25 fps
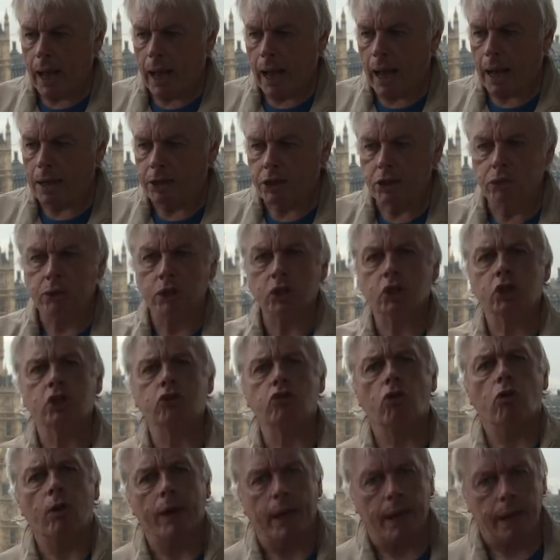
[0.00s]
and you
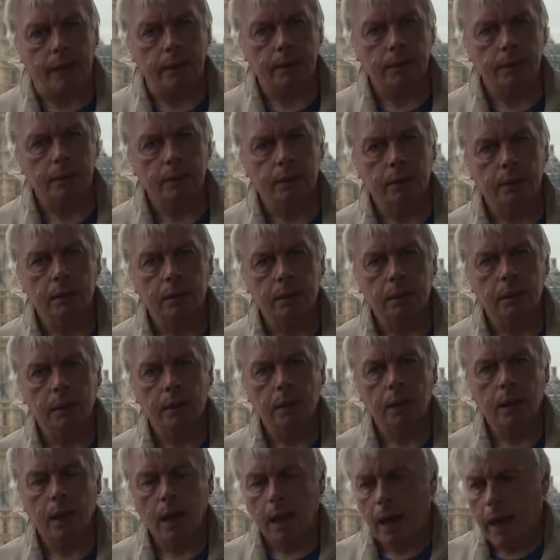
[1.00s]
destroy it.
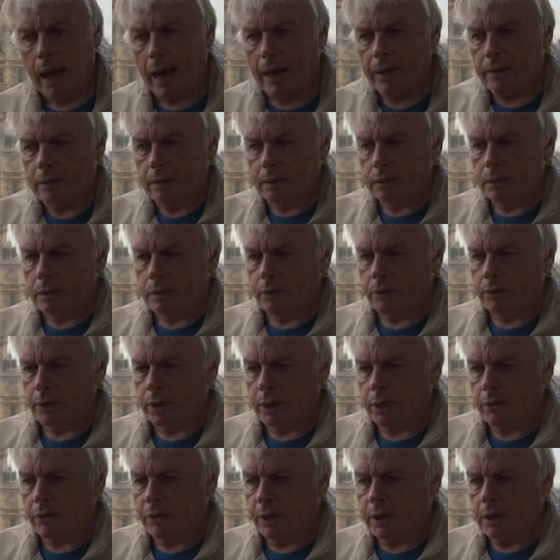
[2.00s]
And
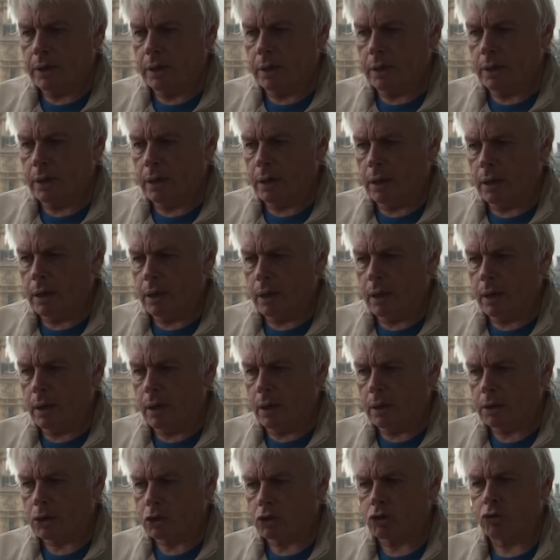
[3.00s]
the
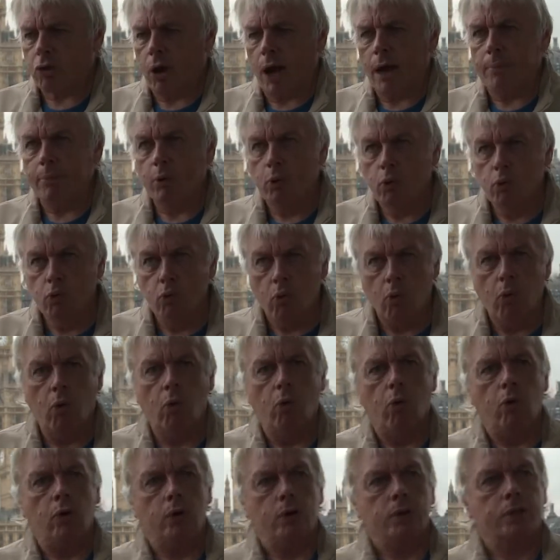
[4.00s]
tribal
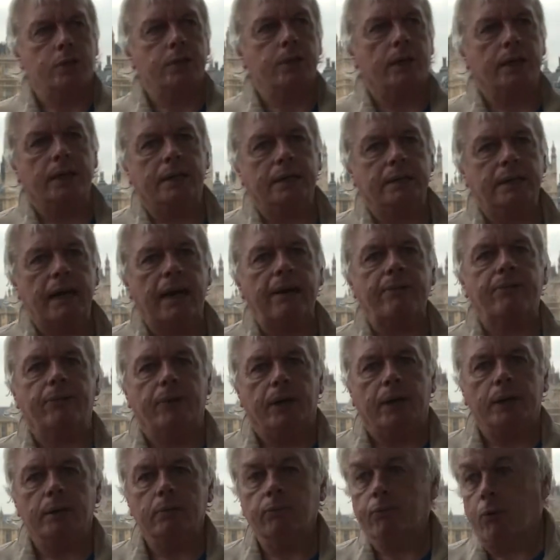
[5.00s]
wars that
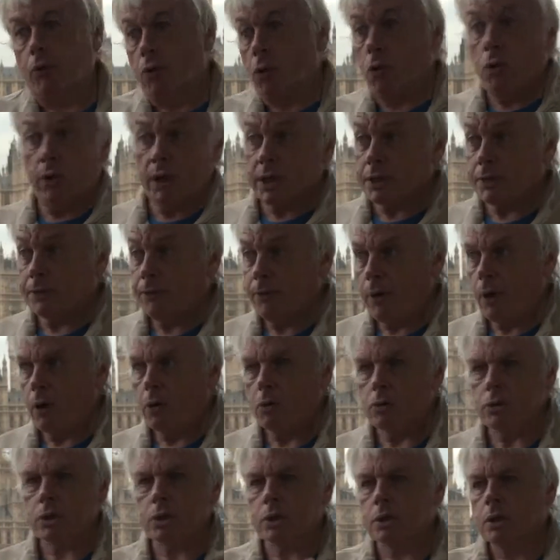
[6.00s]
Gaddafi, for all his
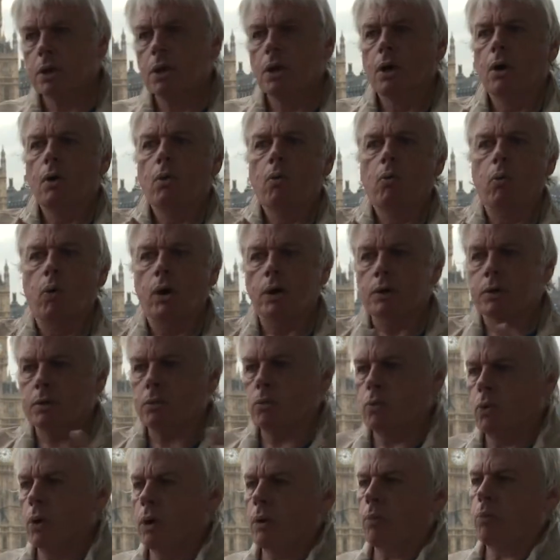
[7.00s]
faults,
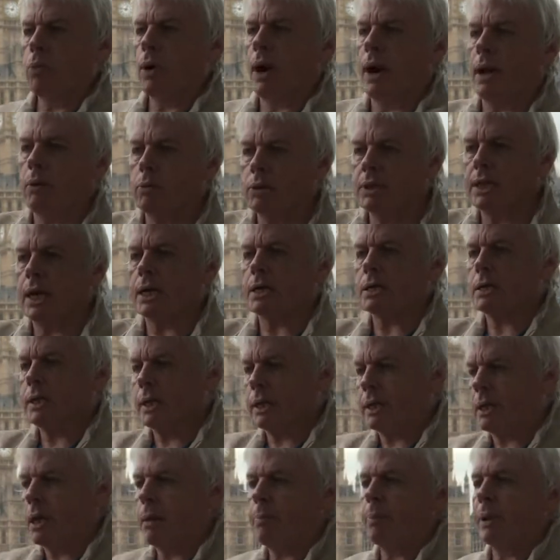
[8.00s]
was
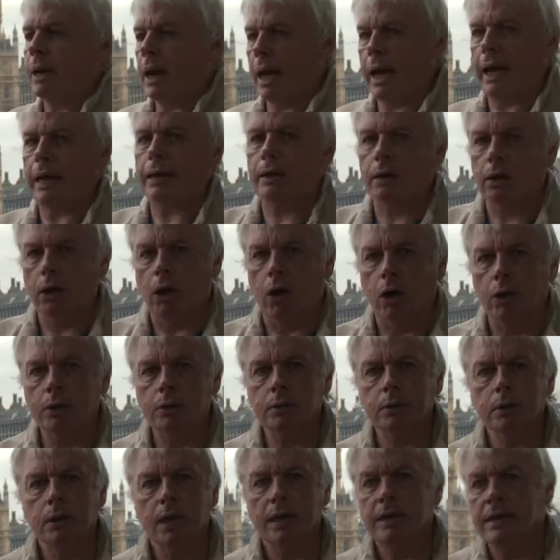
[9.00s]
actually keeping a handle
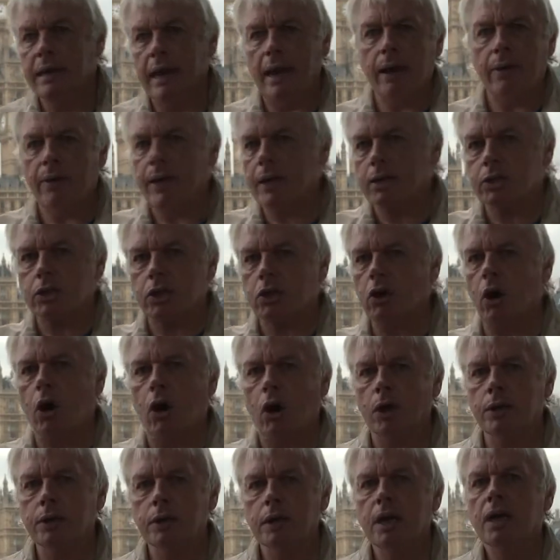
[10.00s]
on, now that's
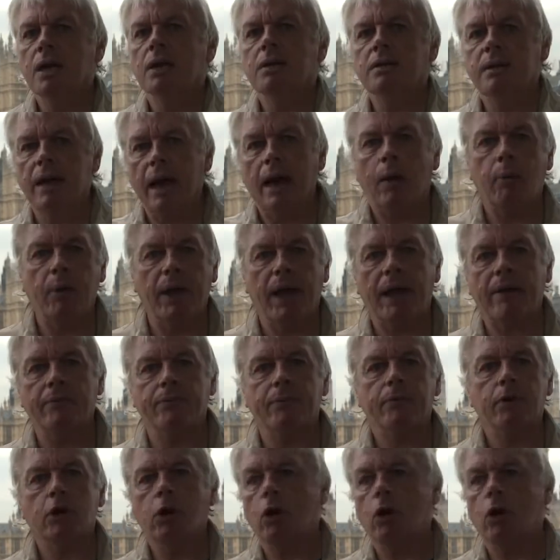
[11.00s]
gone. Now we have